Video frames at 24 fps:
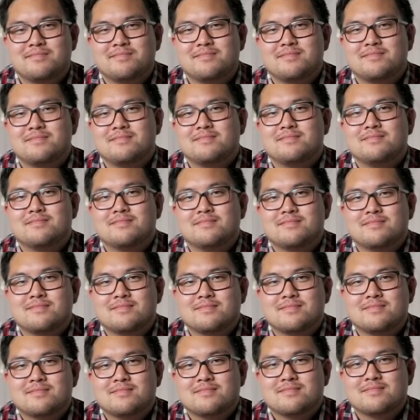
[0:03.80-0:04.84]

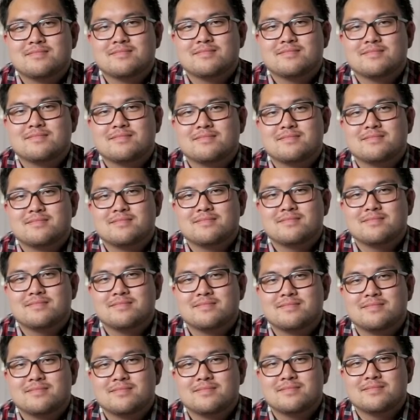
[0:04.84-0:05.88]

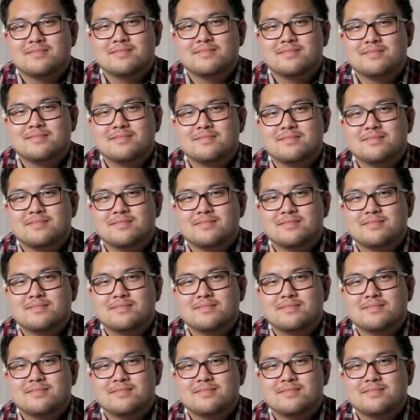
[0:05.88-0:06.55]
No words are spoken by the person on screen.